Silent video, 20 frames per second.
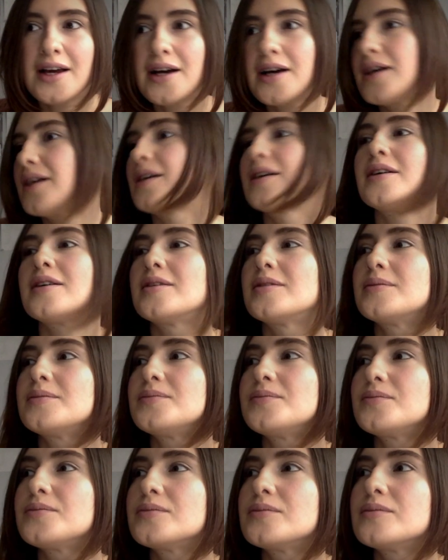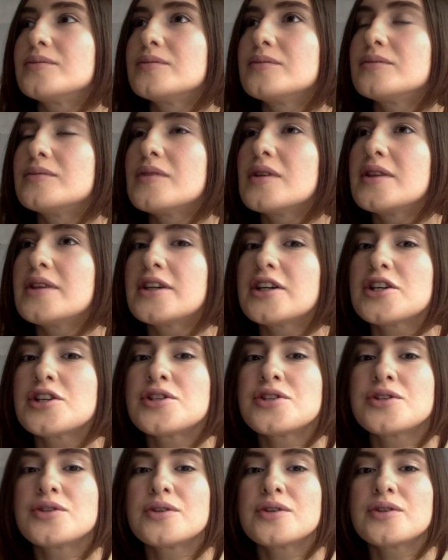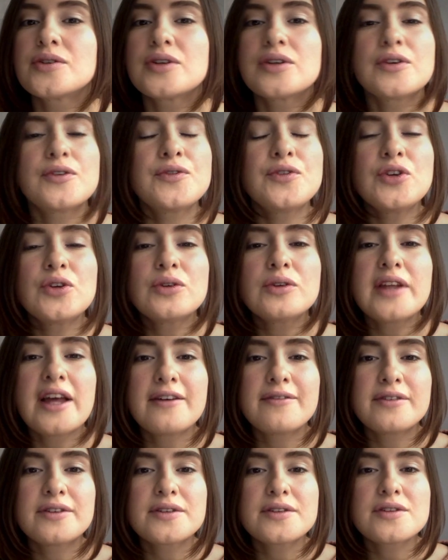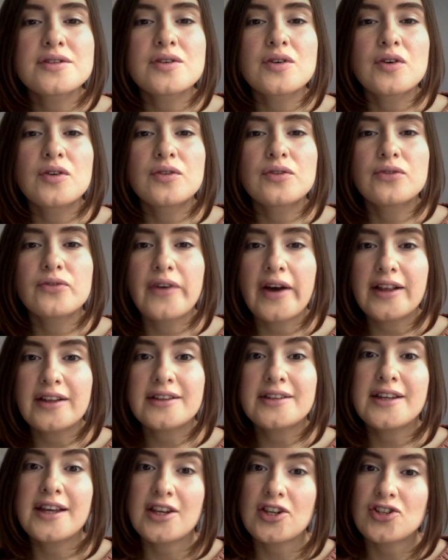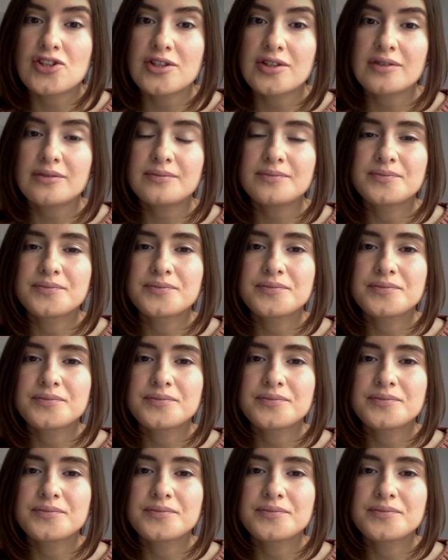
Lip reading: There's a few levels of validation,